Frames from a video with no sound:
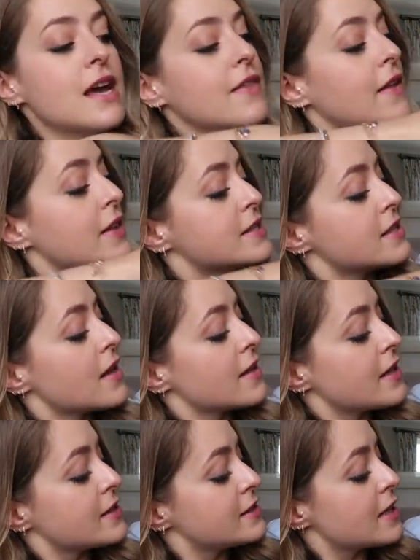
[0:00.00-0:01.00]
And then there's
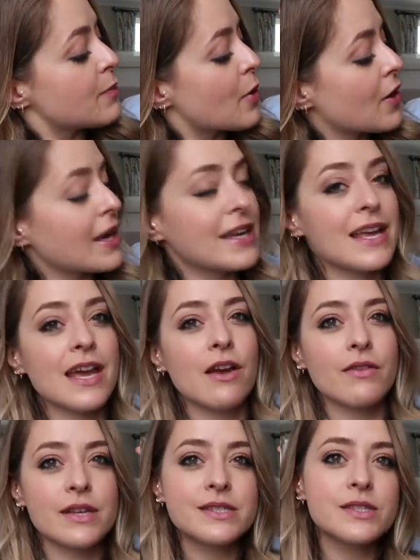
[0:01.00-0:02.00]
another zip pocket in
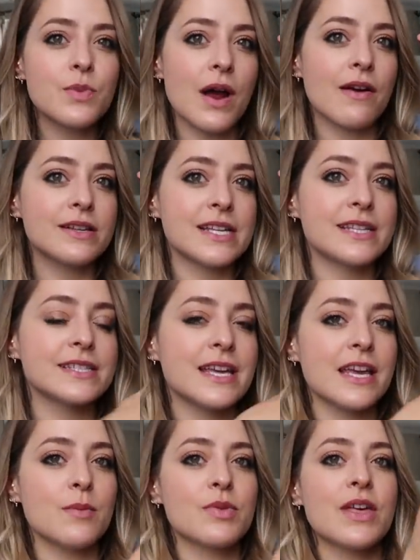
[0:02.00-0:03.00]
here, and this is where I tend to
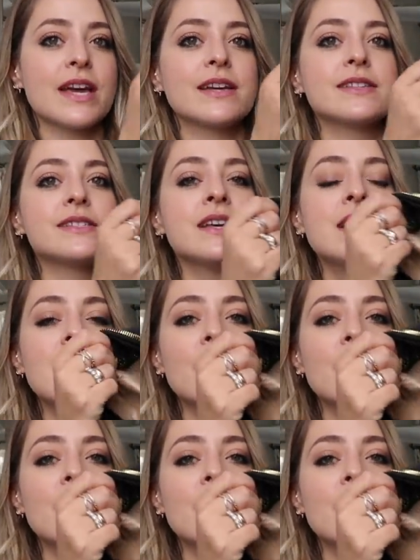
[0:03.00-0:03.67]
keep things